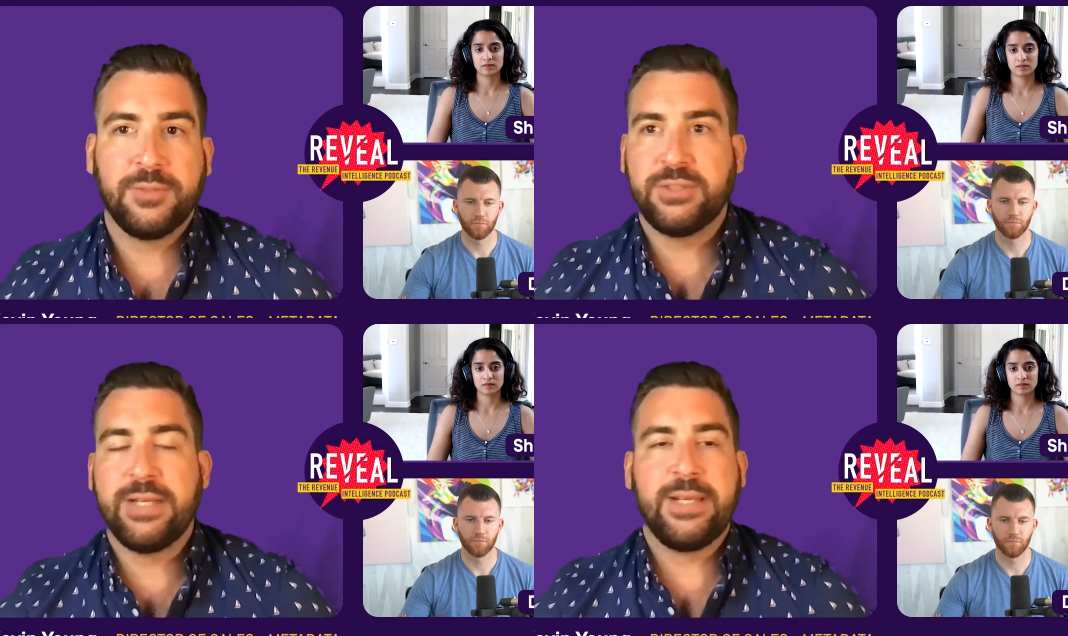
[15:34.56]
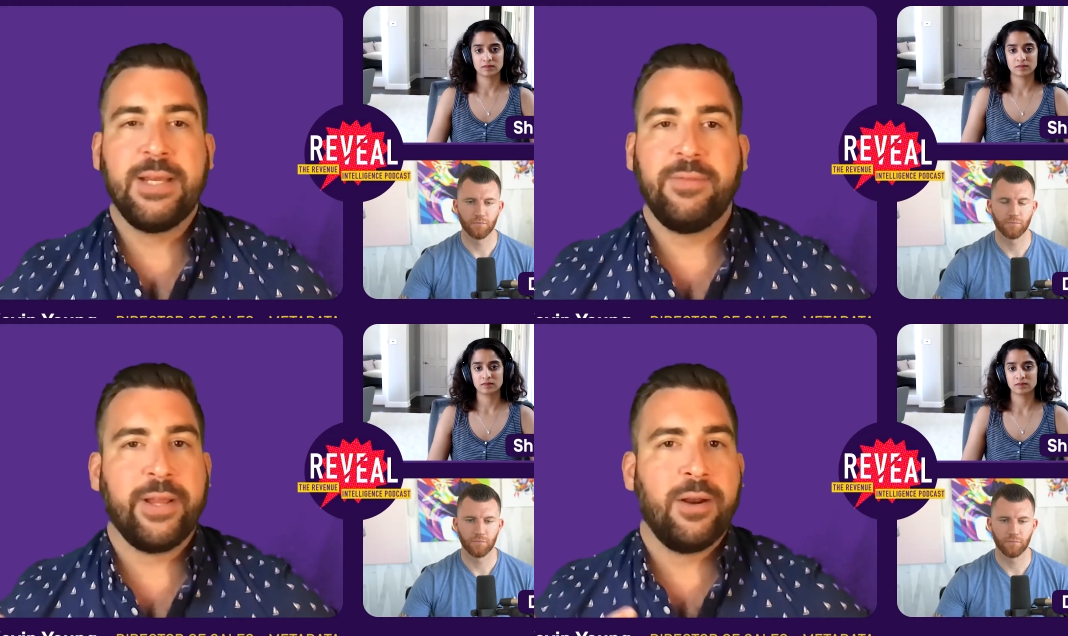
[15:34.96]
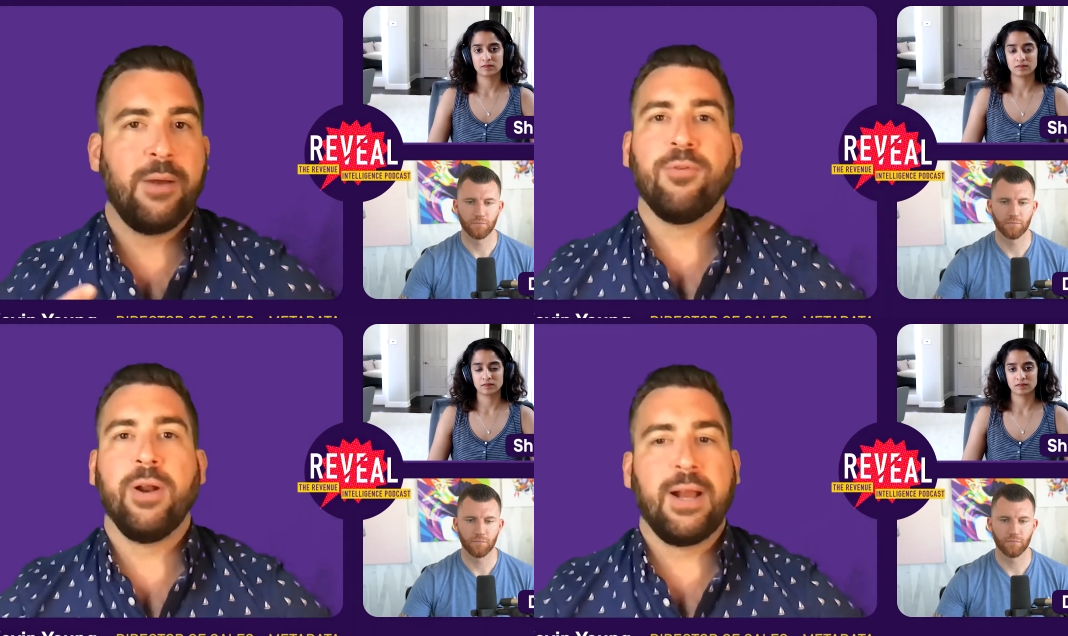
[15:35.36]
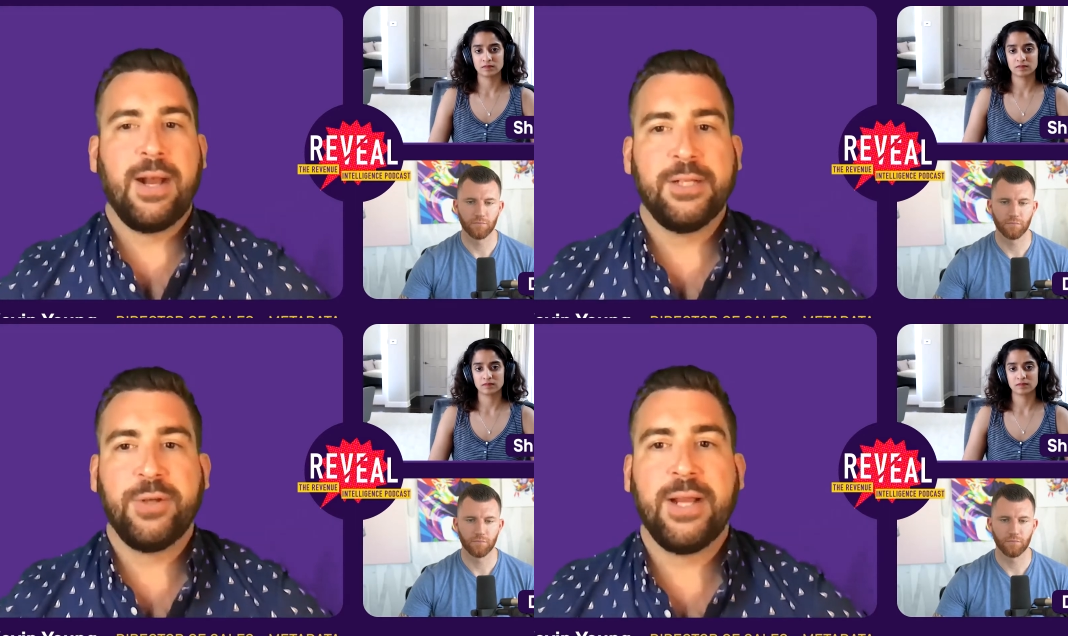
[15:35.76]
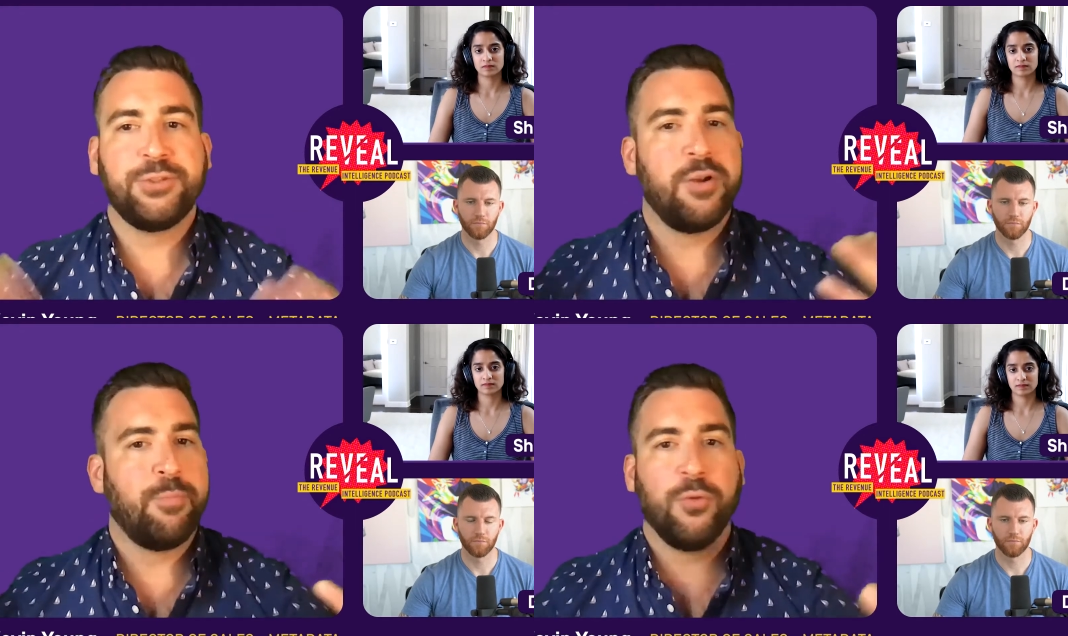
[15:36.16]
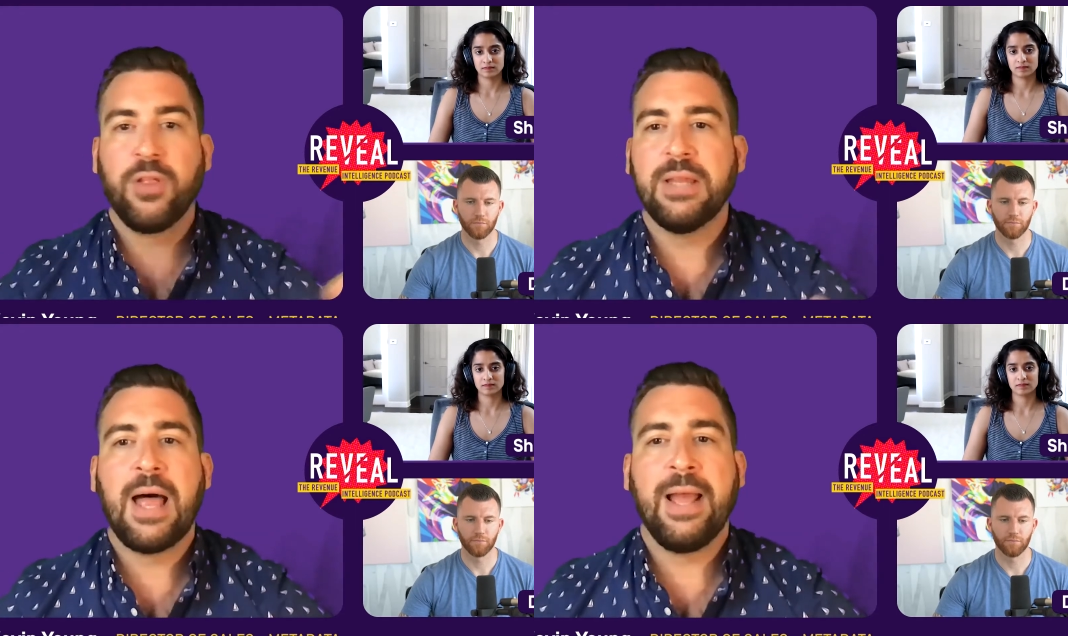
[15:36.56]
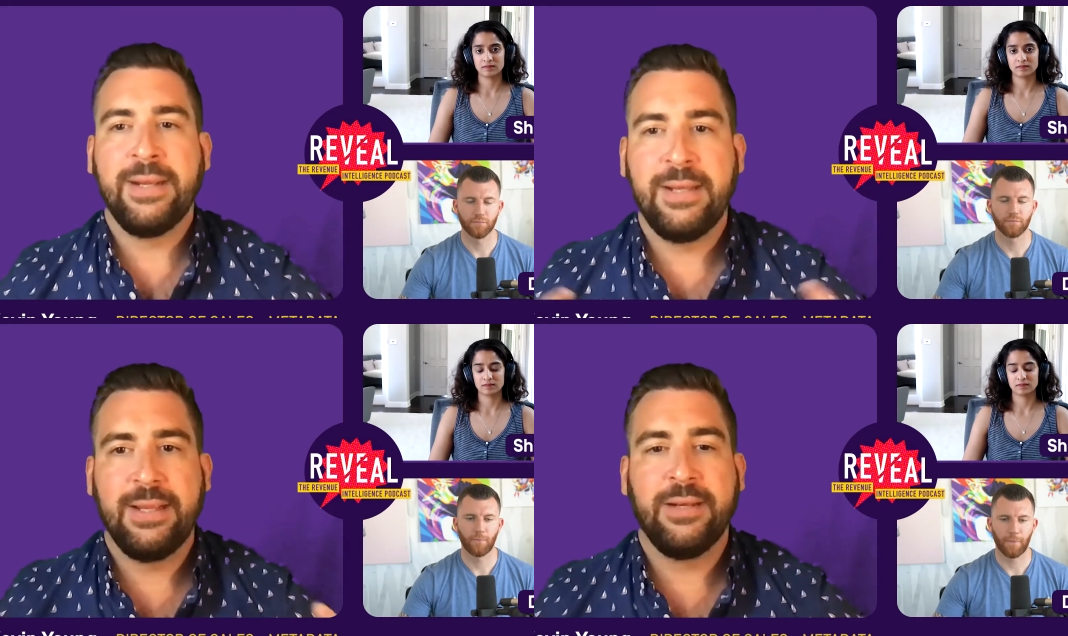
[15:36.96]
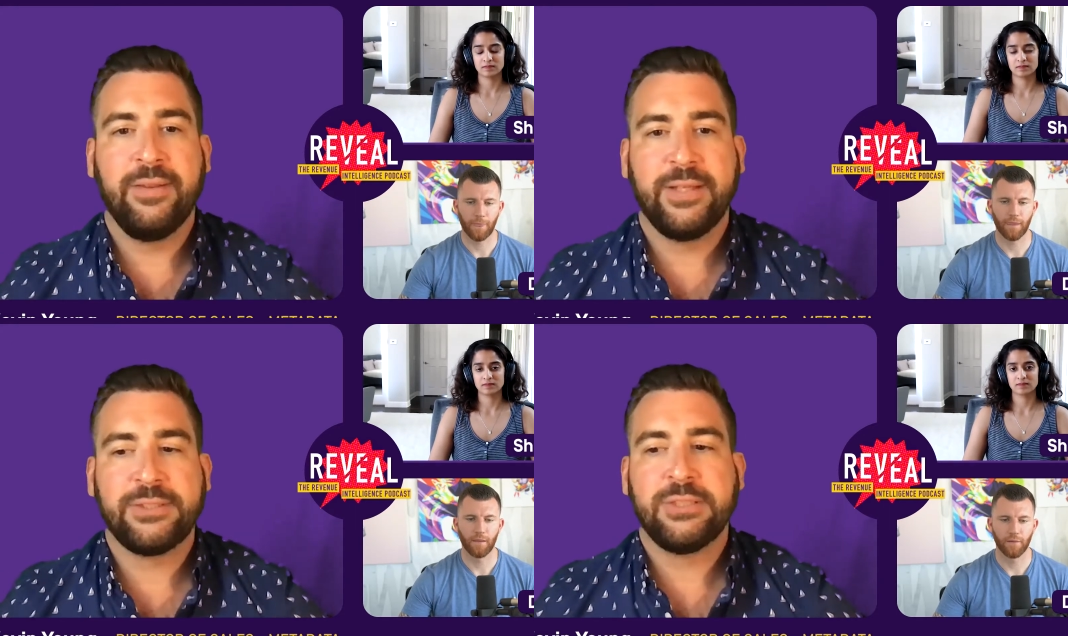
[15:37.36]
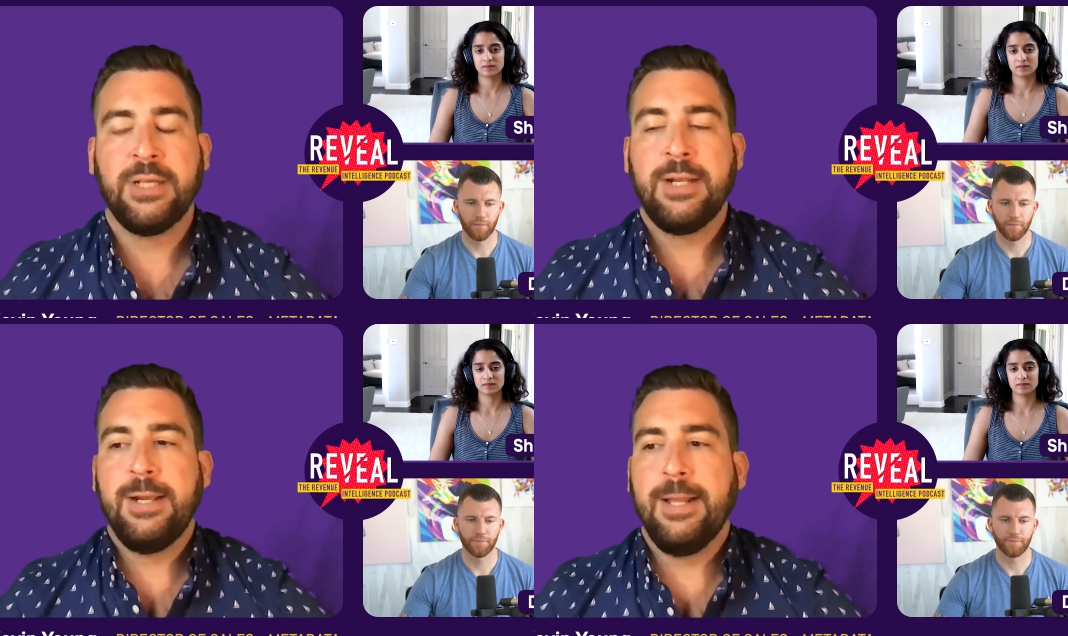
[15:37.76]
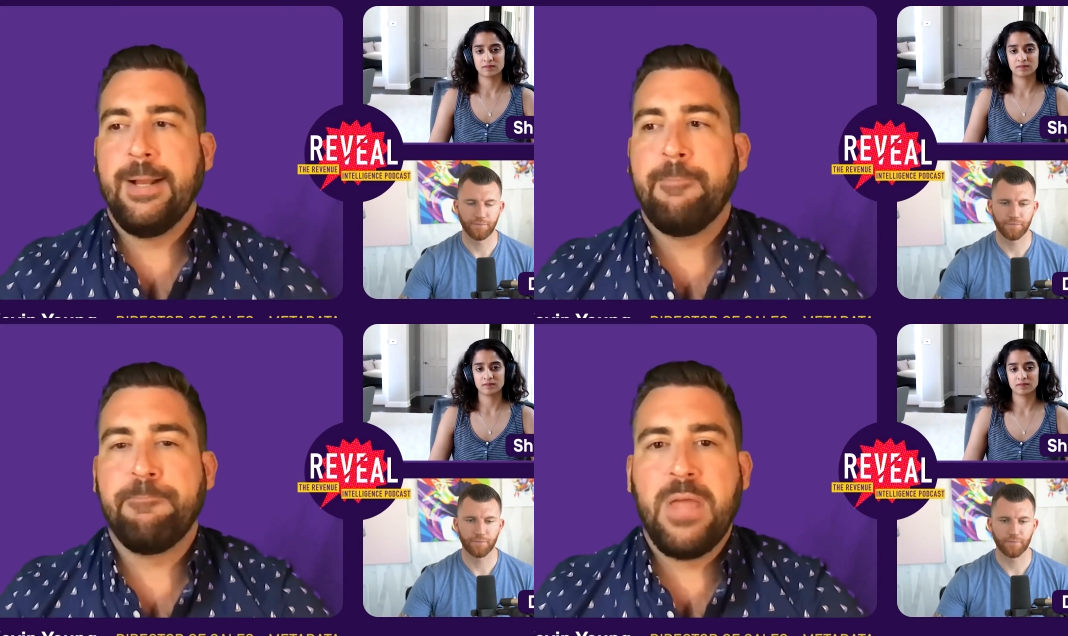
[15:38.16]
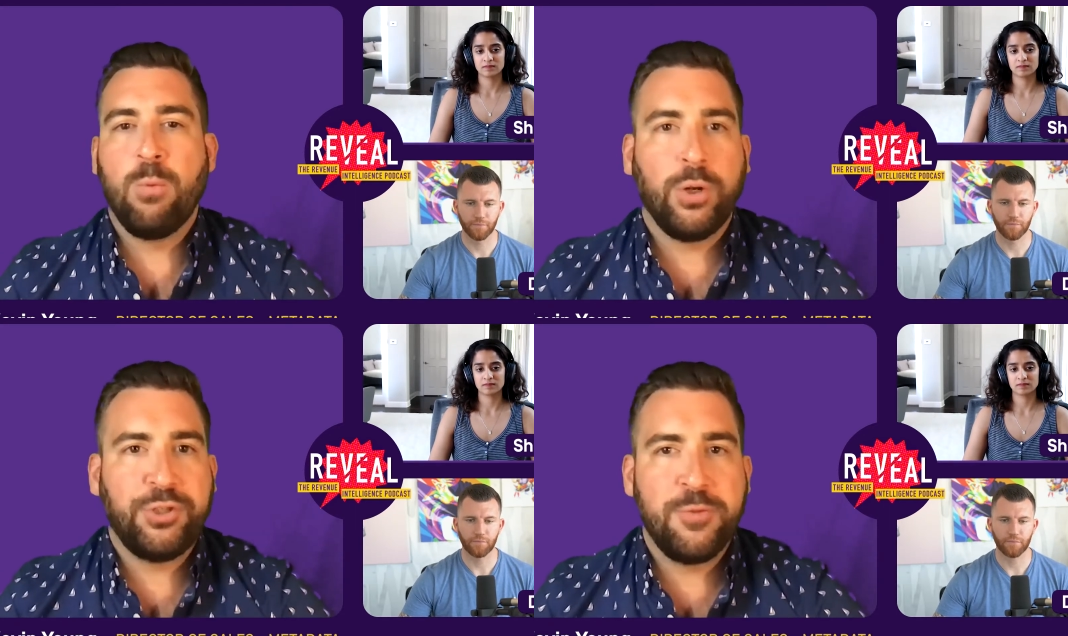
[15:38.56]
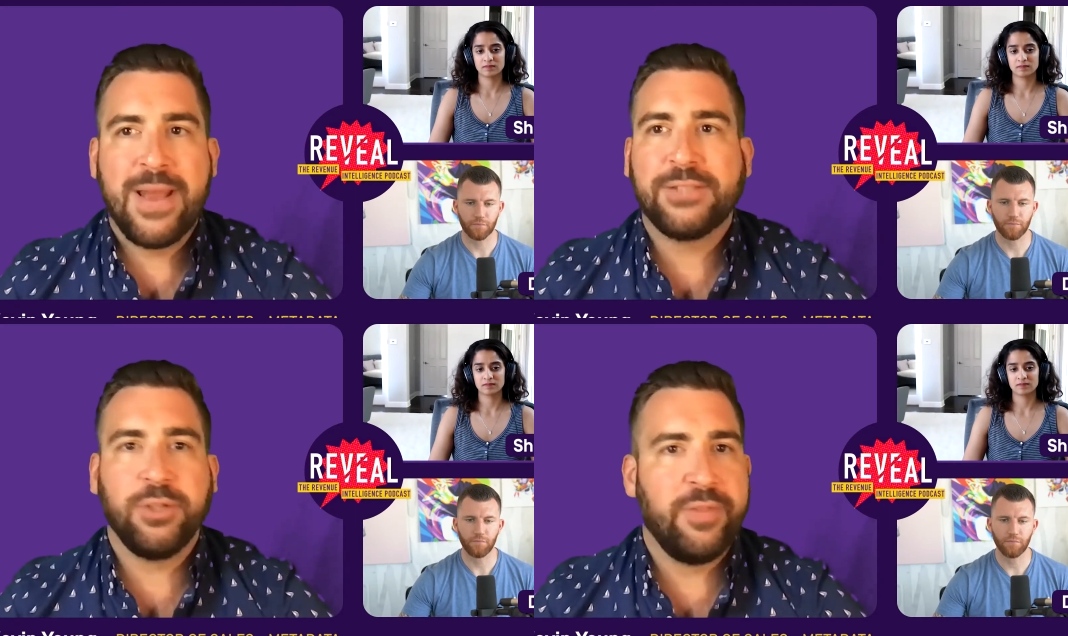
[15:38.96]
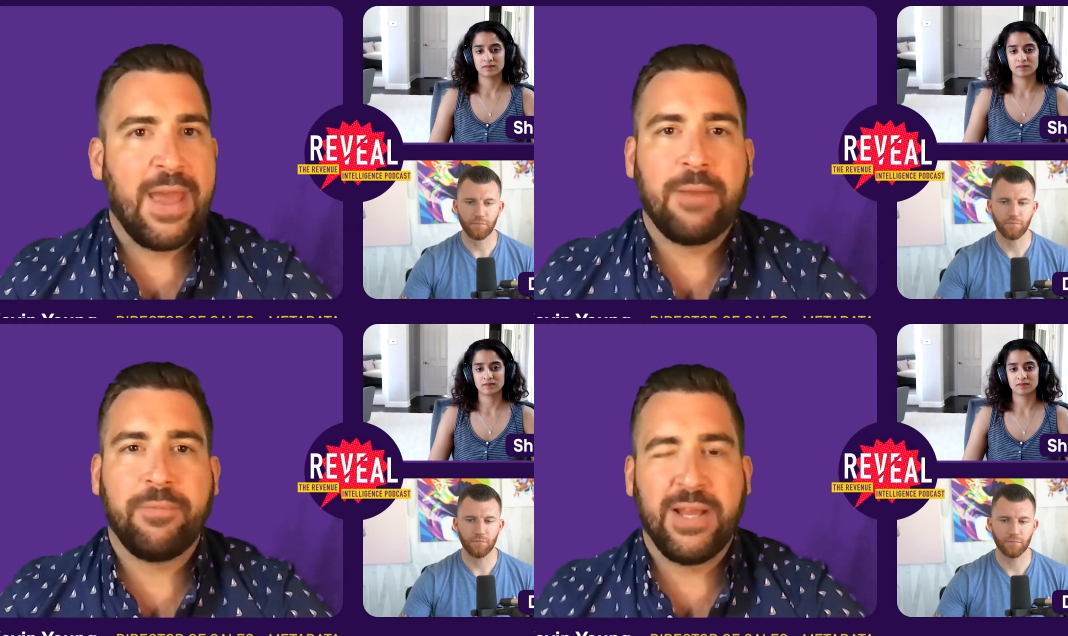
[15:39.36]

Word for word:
Speaker 1: this idea of like an upfront contract. So you're both aligned in this. Um, and once you master that, the